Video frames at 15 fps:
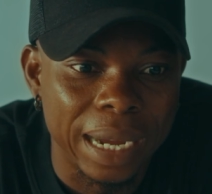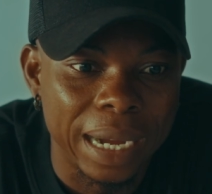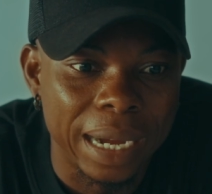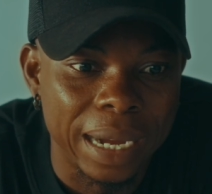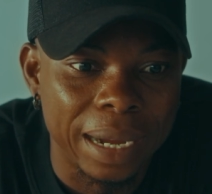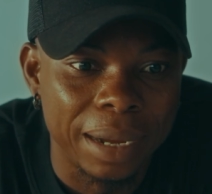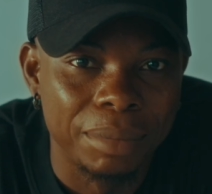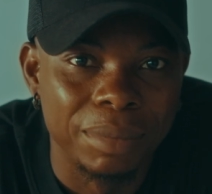
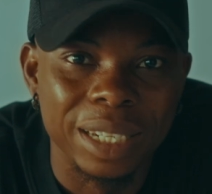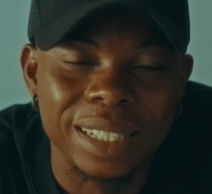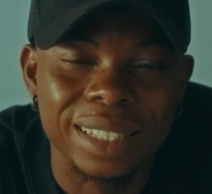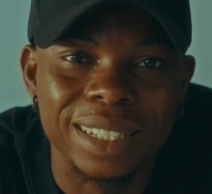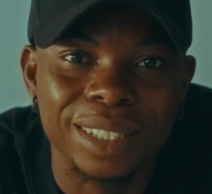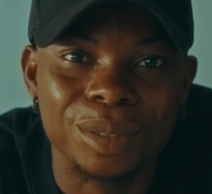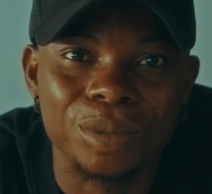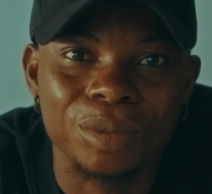
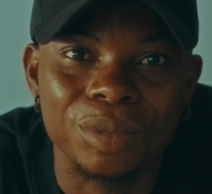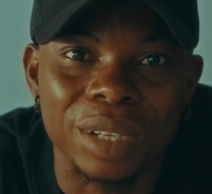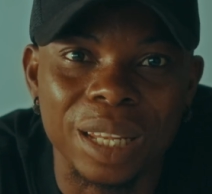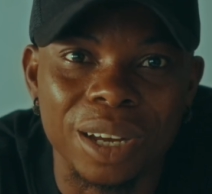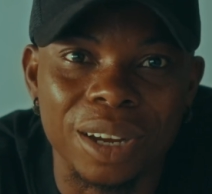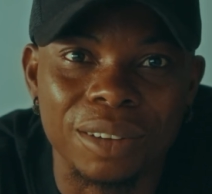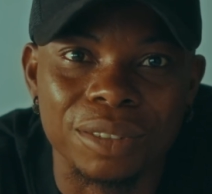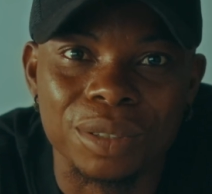listening to a
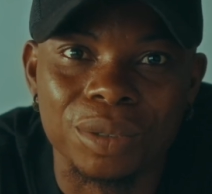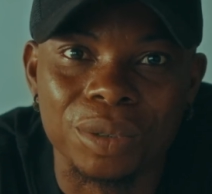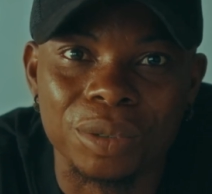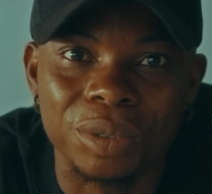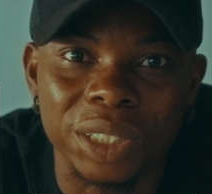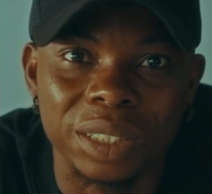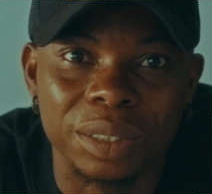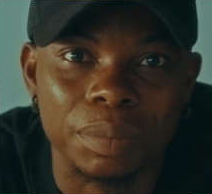lot of
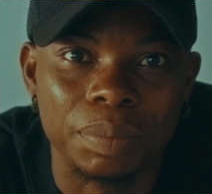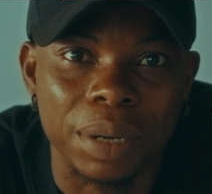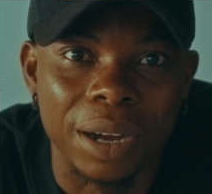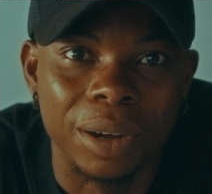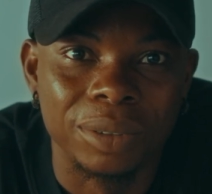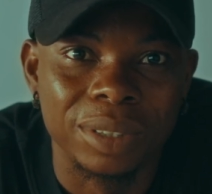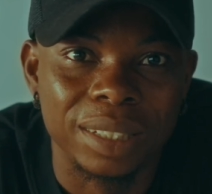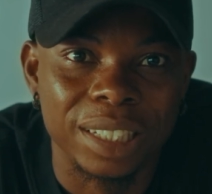stories
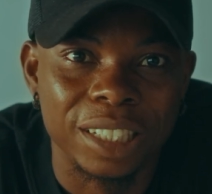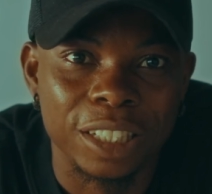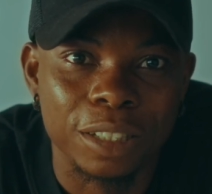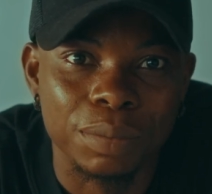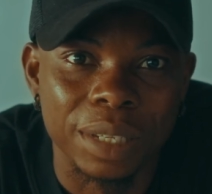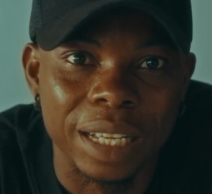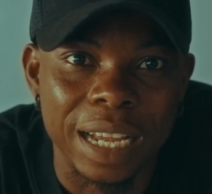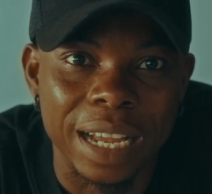about this
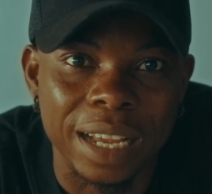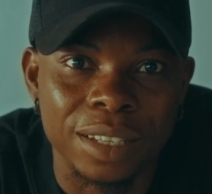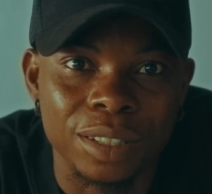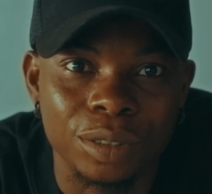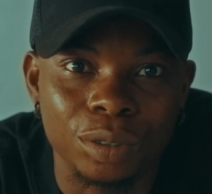place,